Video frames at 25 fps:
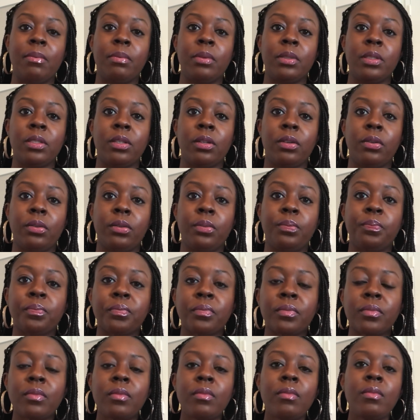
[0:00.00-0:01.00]
episode
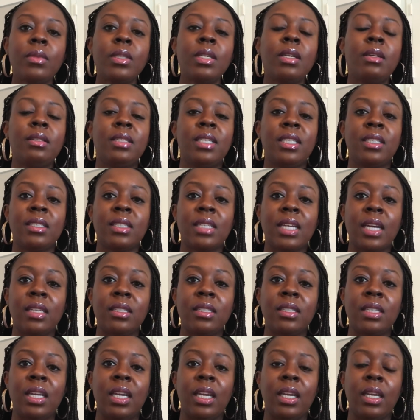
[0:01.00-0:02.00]

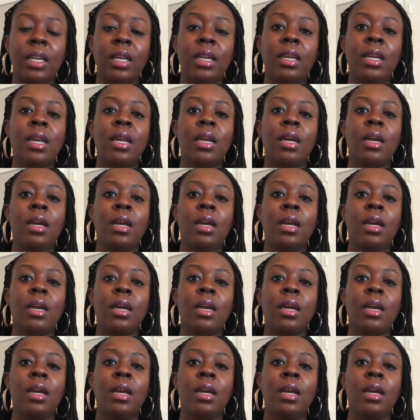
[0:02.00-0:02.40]
discussing